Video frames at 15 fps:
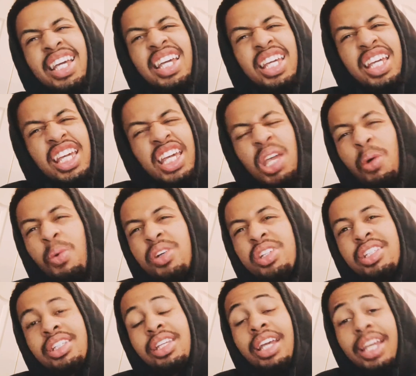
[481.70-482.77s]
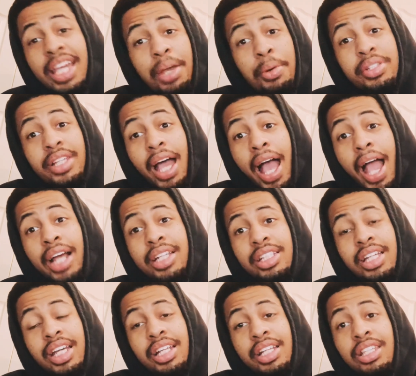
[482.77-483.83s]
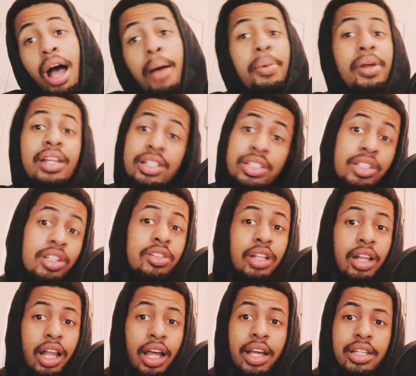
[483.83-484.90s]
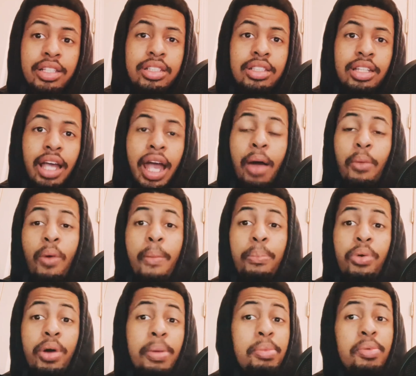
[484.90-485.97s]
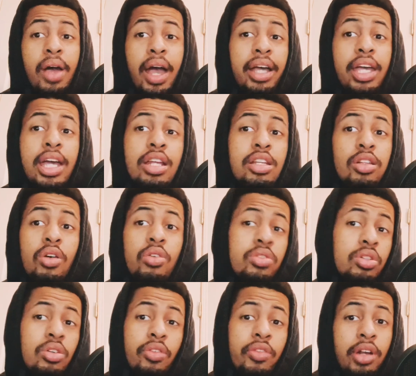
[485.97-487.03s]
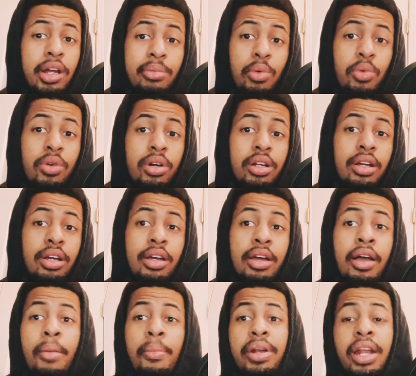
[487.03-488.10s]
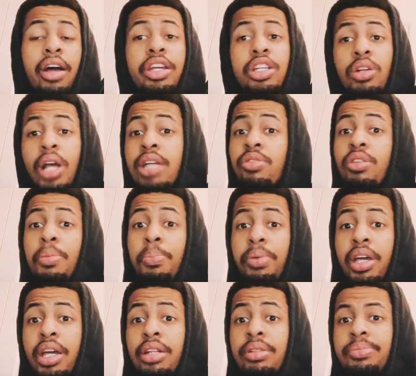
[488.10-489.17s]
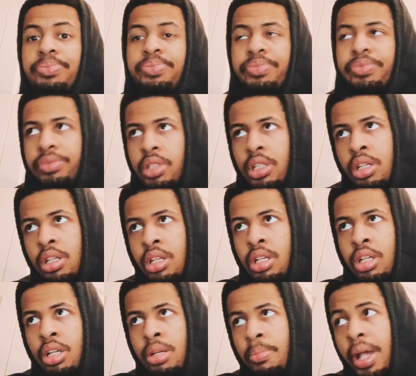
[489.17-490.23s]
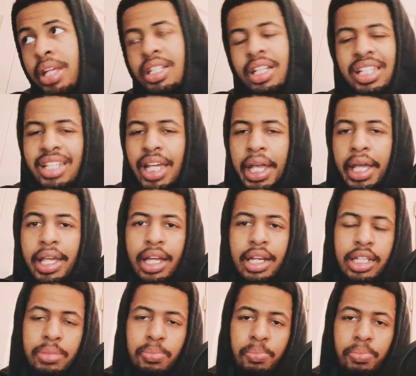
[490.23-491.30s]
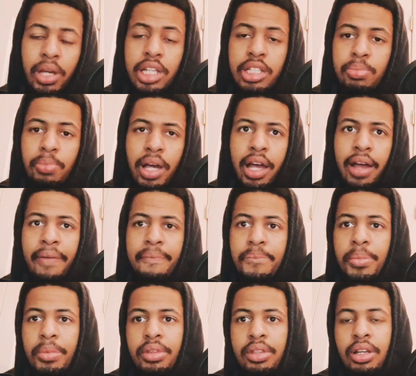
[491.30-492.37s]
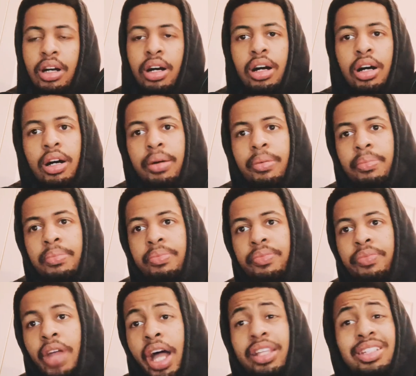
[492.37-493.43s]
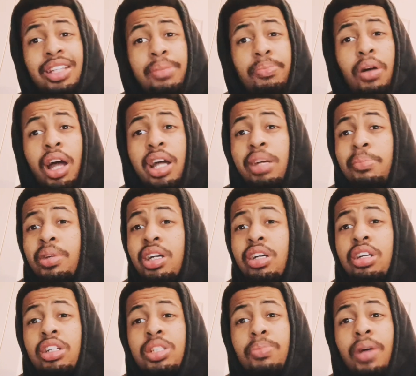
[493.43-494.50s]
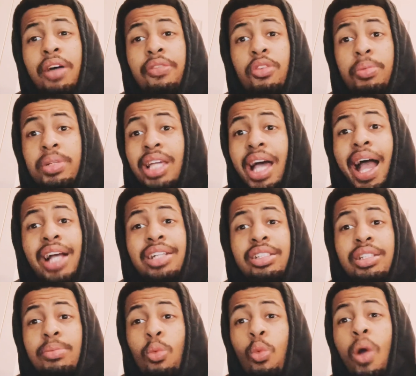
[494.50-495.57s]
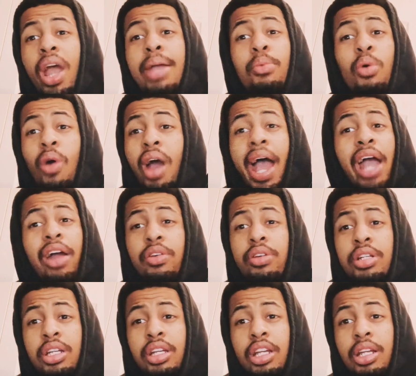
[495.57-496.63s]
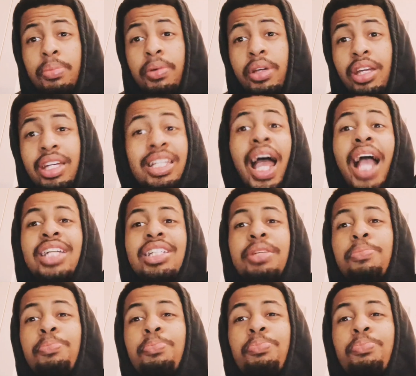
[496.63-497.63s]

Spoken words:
he was actually at the top of this year's class at one point. People had Keaton Slovis go over #1. But now he transferred to Pitt, basically taking Kenny Pickett's spot. I think that'd probably be a good spot for him. He's actually way more accurate than Kenny Pickett. He's actually,